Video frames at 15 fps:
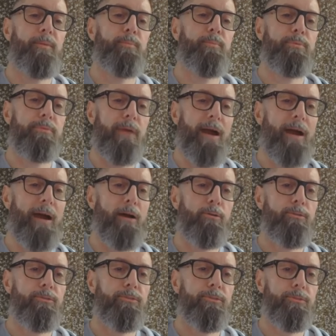and
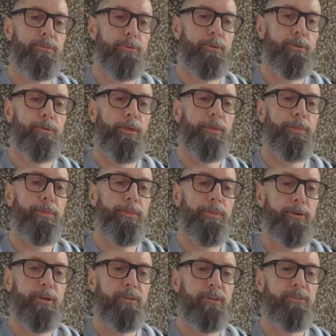browse through the
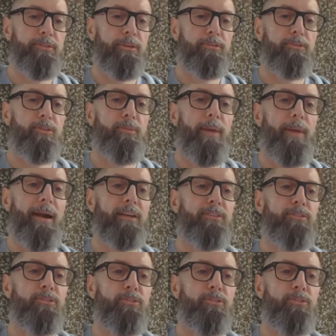36 dramatic